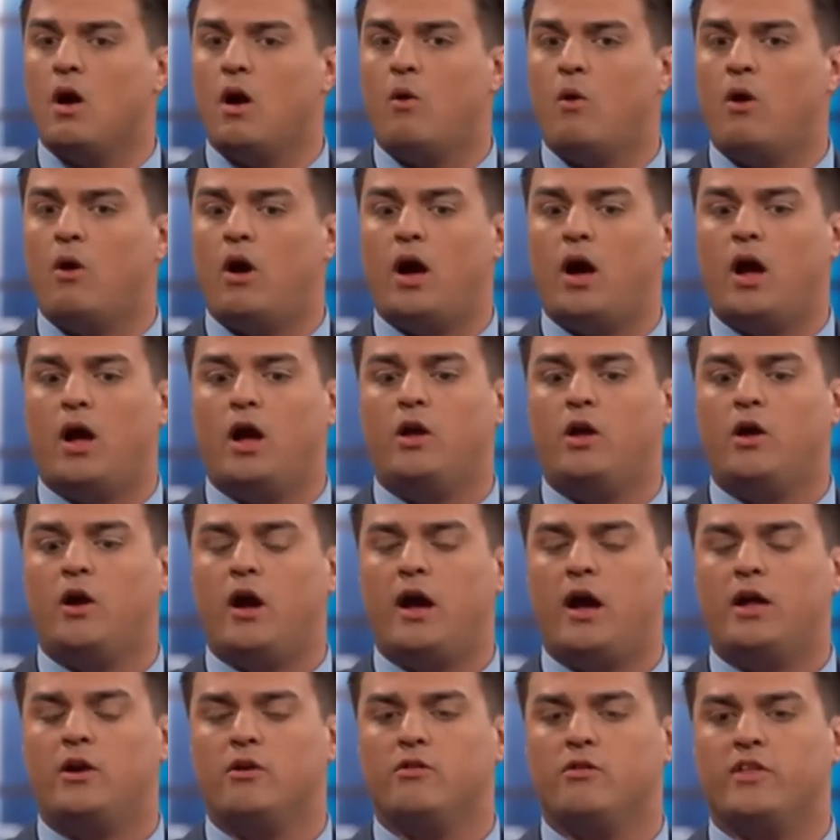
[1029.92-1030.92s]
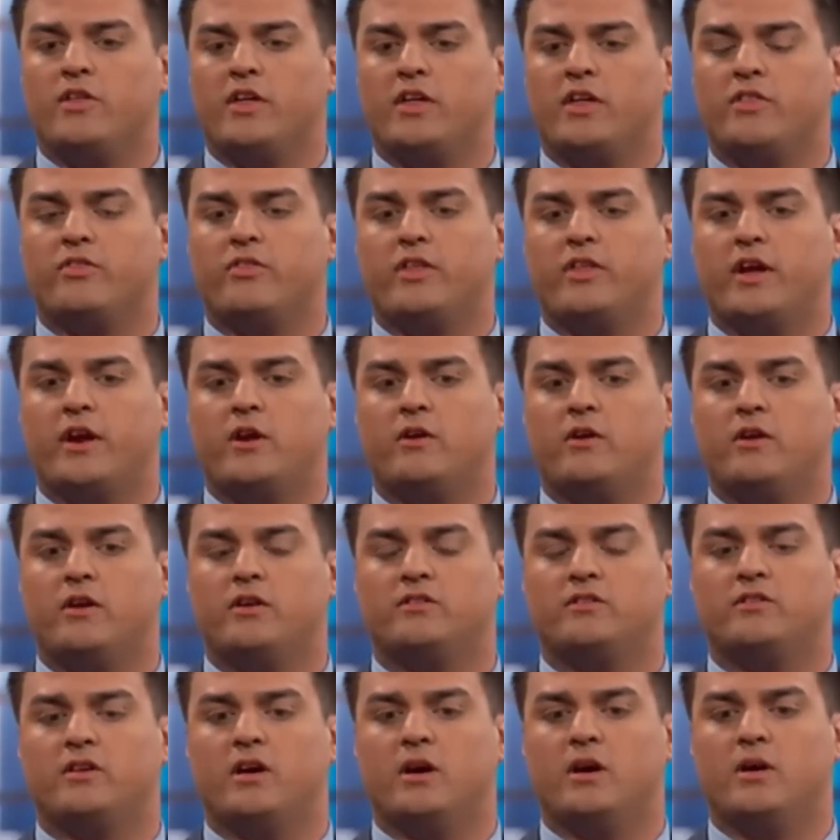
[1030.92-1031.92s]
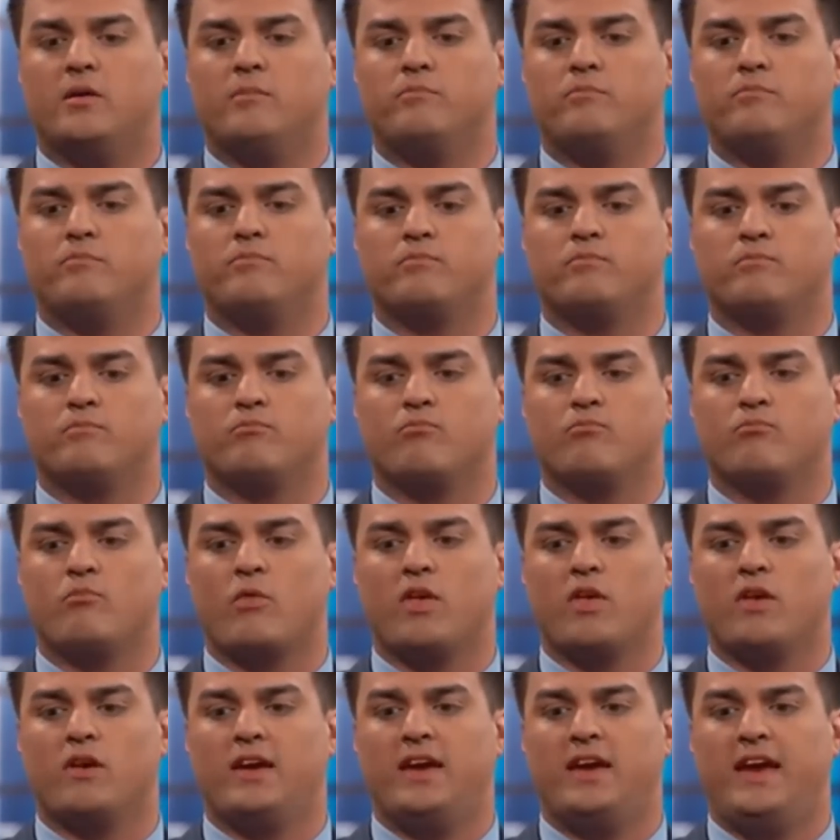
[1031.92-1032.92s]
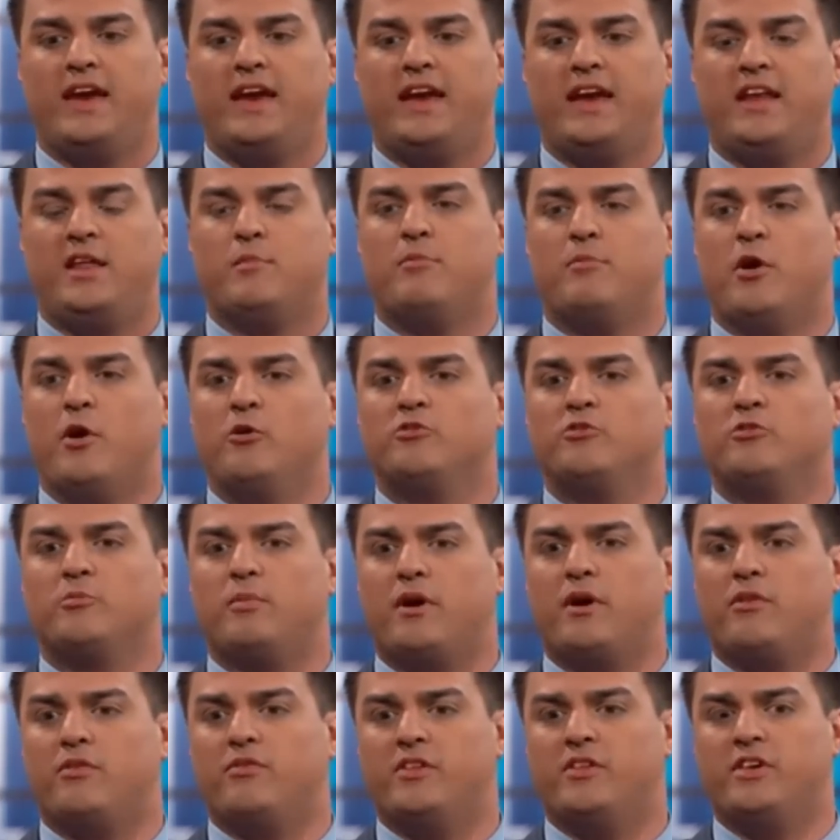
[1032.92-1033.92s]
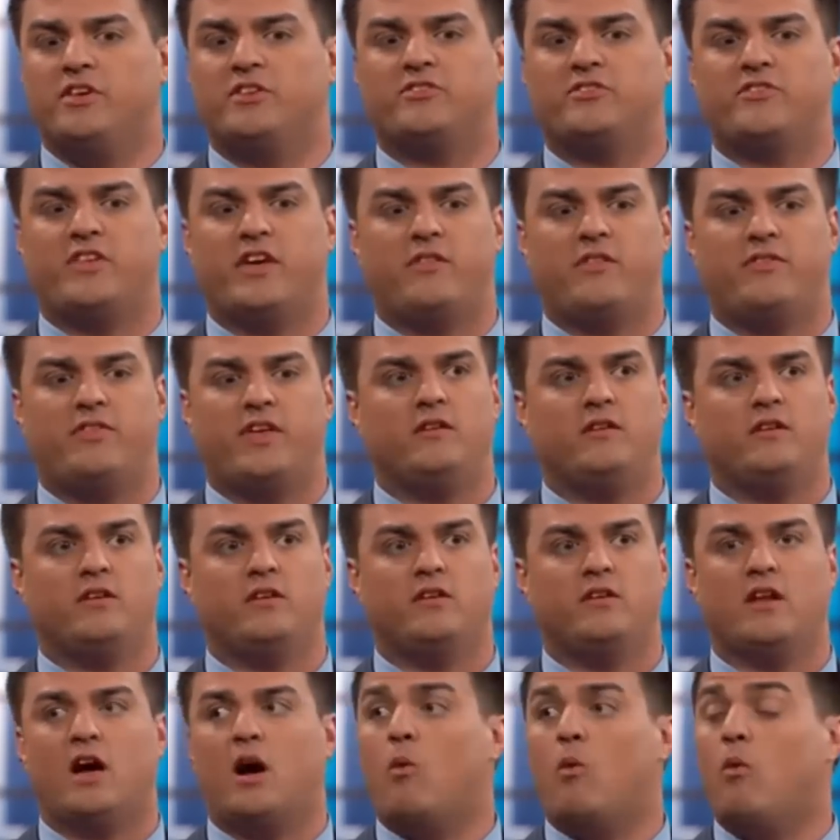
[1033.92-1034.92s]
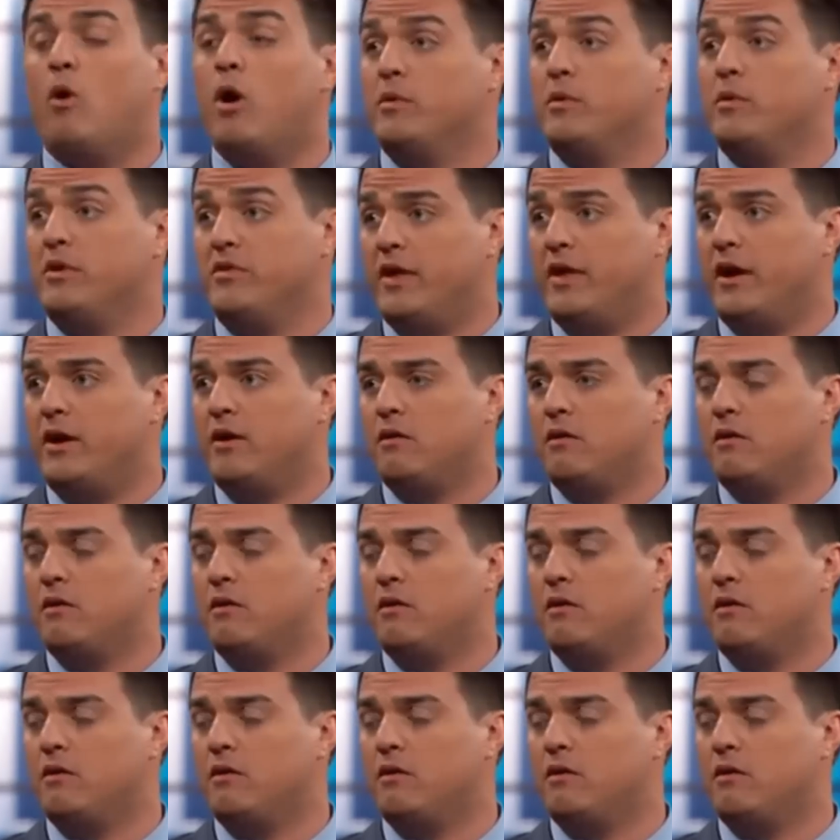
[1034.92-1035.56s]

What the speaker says: Well, I don't think there is any bones about this that they did not want me there.